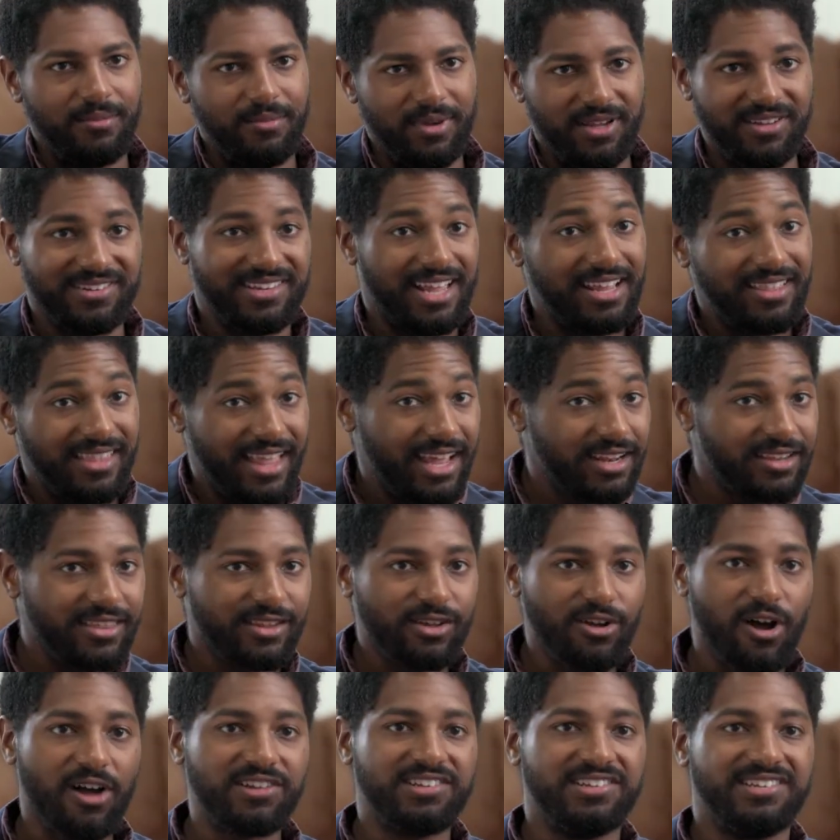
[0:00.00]
Because that
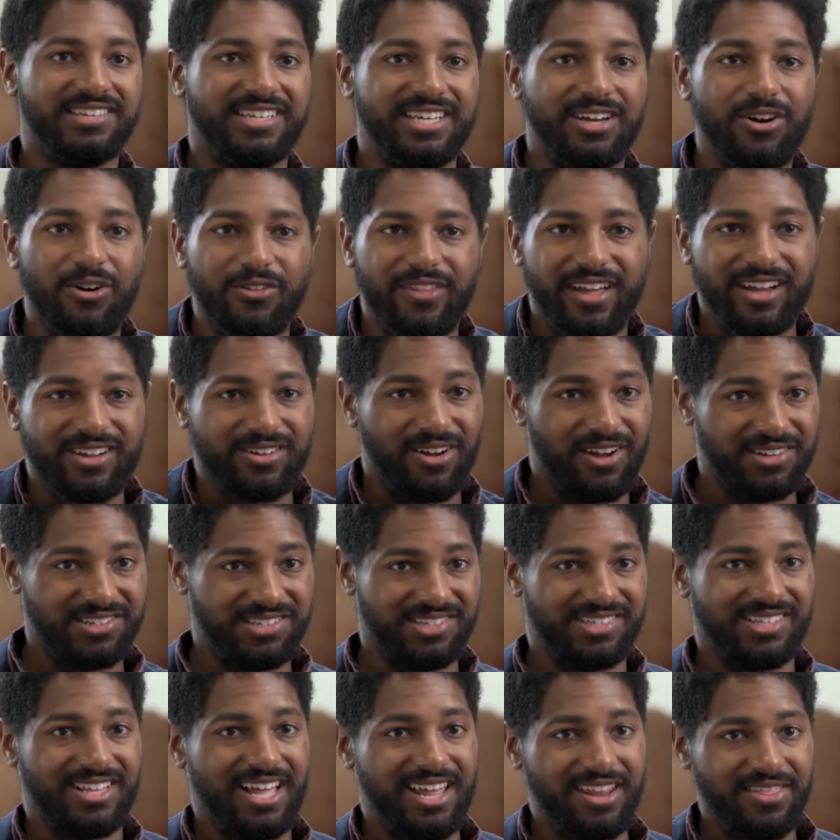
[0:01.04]
causes guilt. That
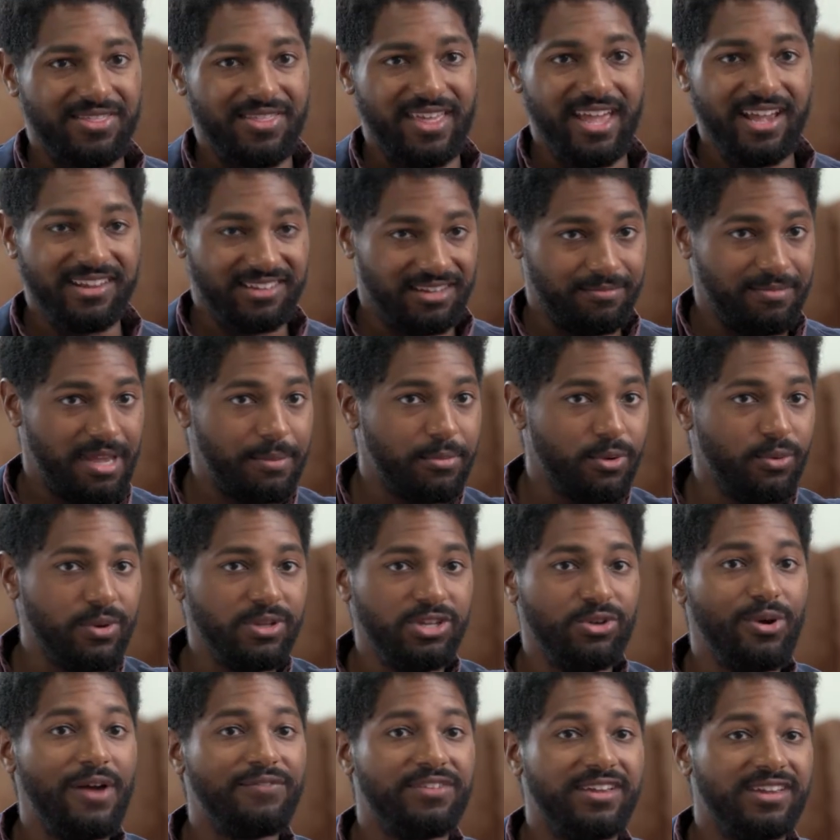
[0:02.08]
causes a lot of things. And maybe we
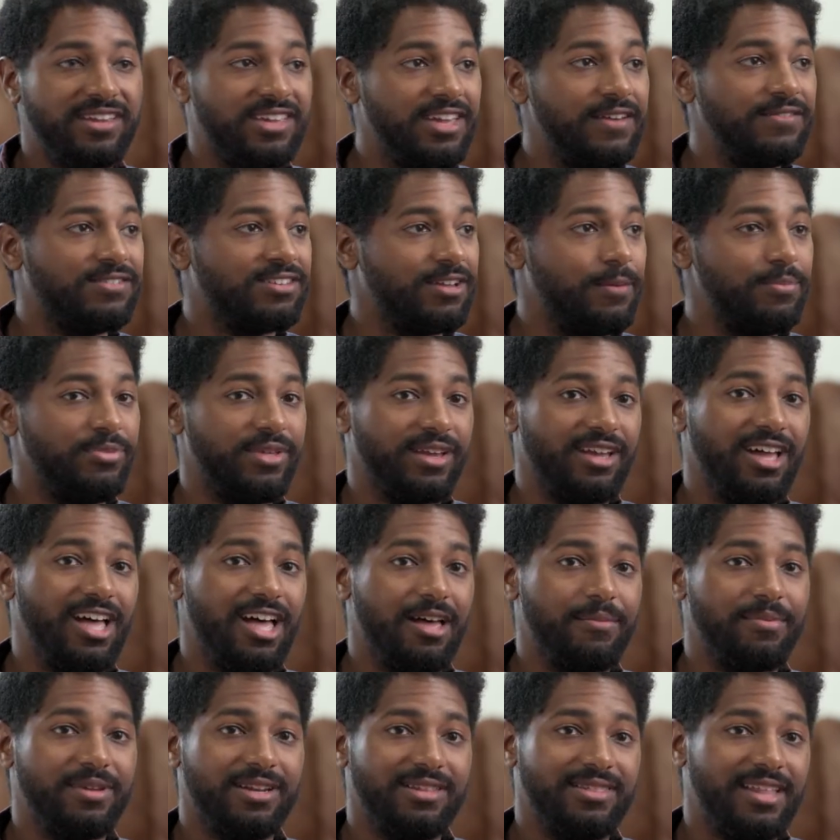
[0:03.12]
do have to give something
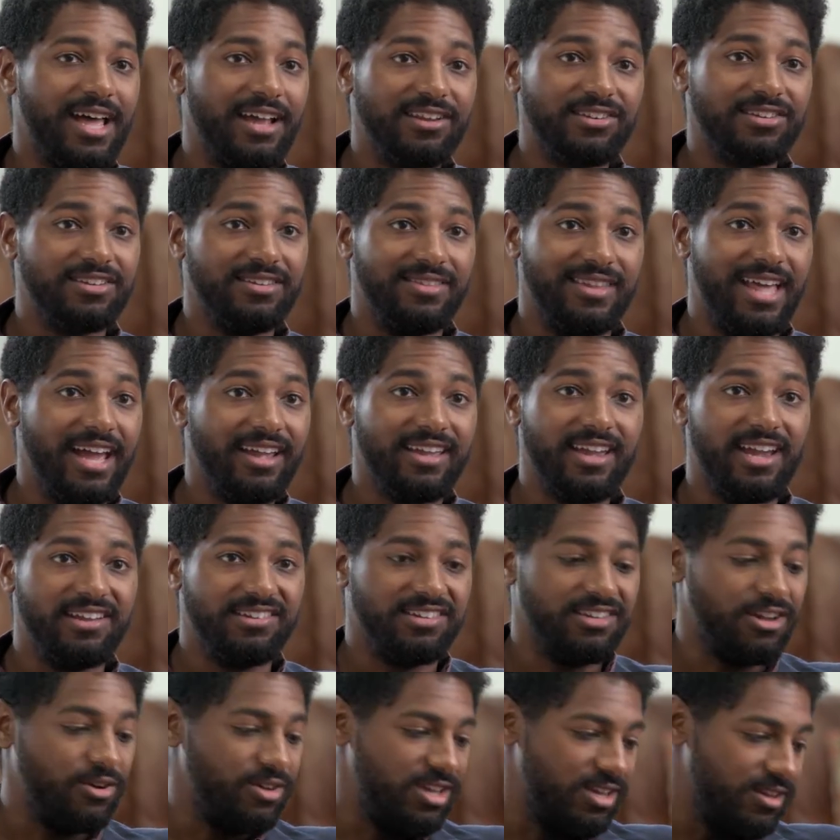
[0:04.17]
up. And in that case,
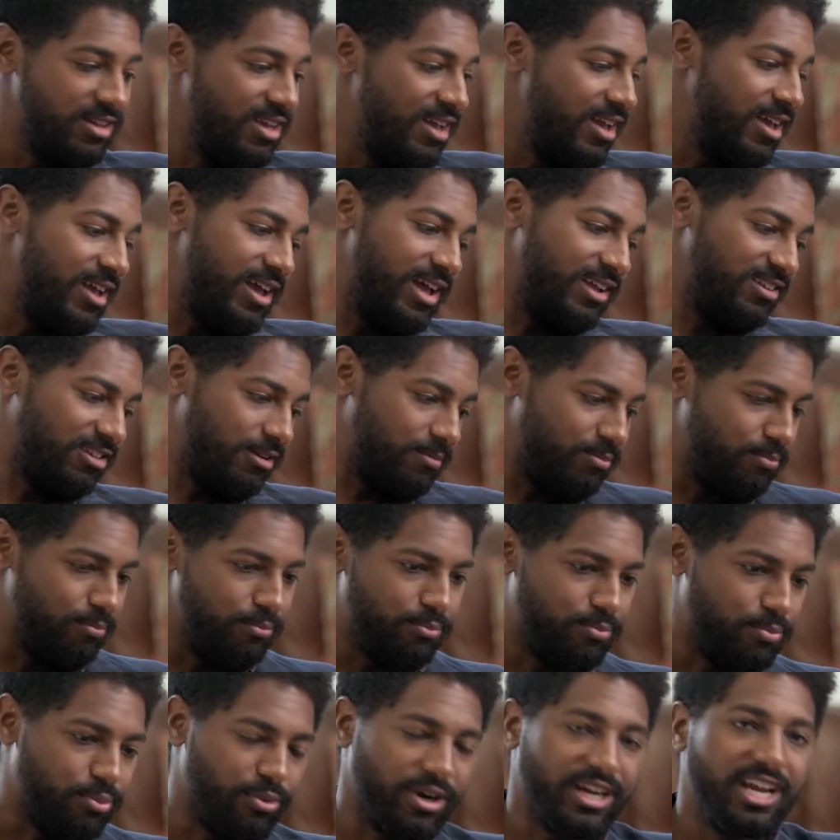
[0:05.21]
he ends up
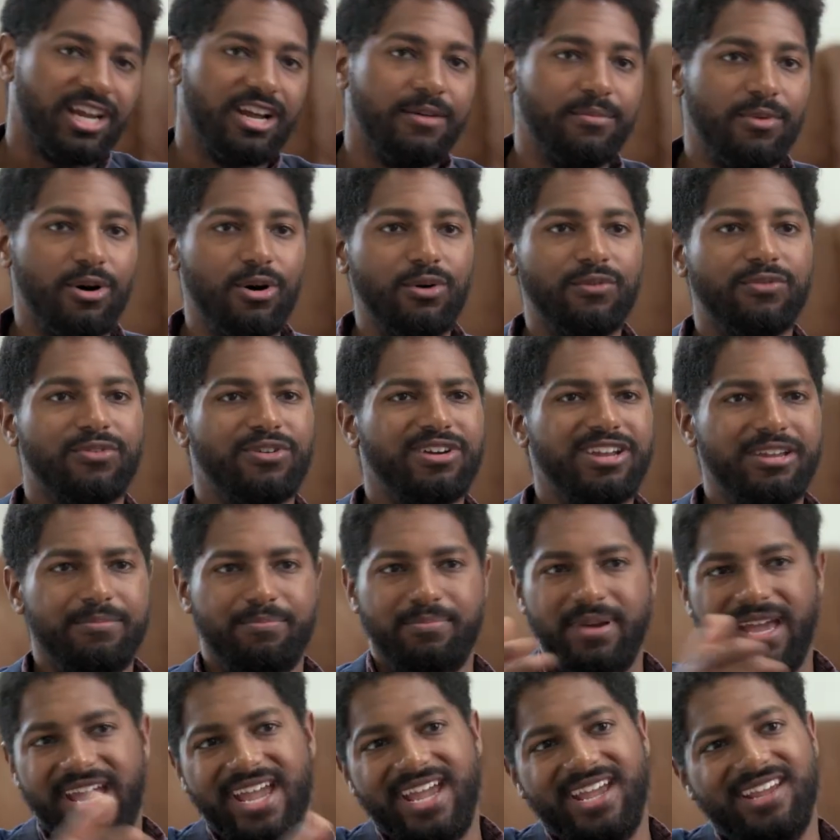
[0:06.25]
bringing him over. He
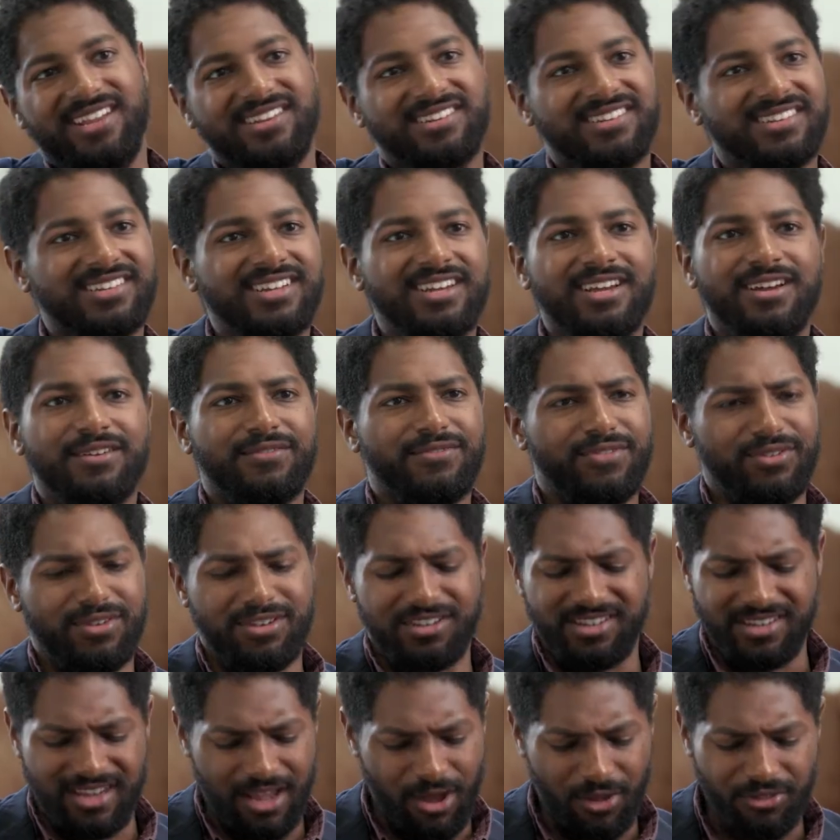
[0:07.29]
pays for
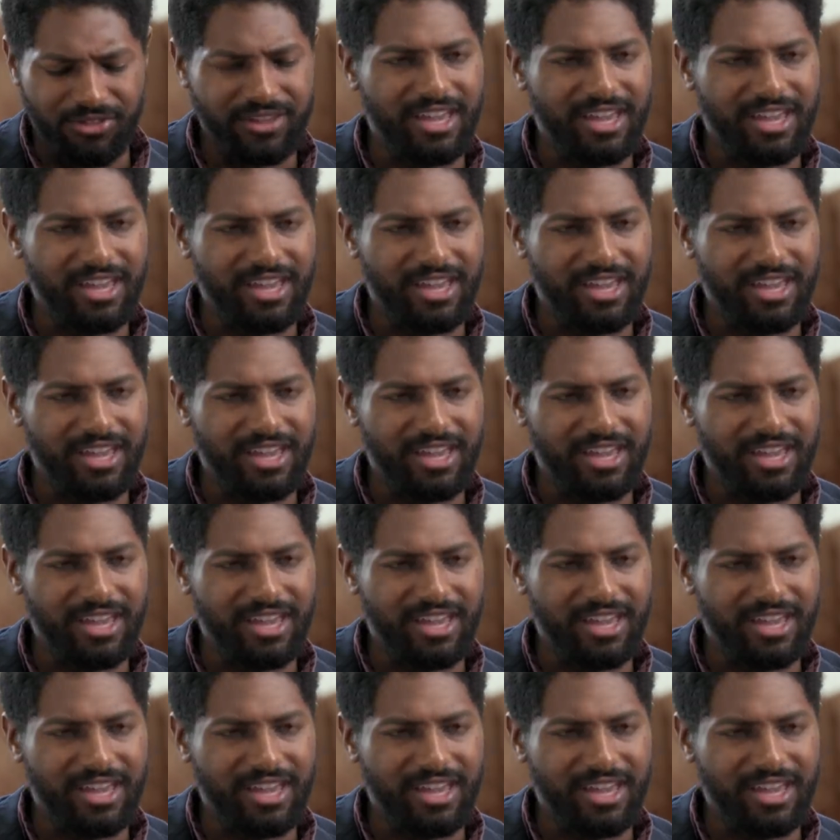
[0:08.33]
his health